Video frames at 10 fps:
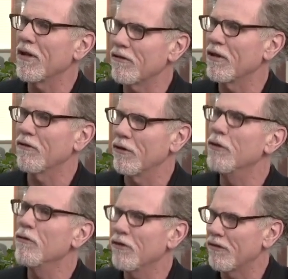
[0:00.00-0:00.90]
That seems a
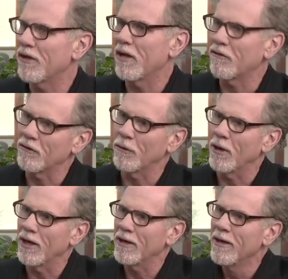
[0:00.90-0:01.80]
nuisance that gets in the
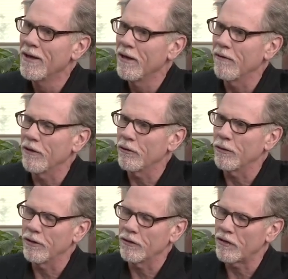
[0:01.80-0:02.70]
way if they're
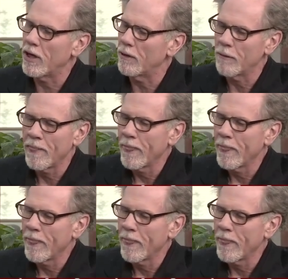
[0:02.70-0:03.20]
doing their job.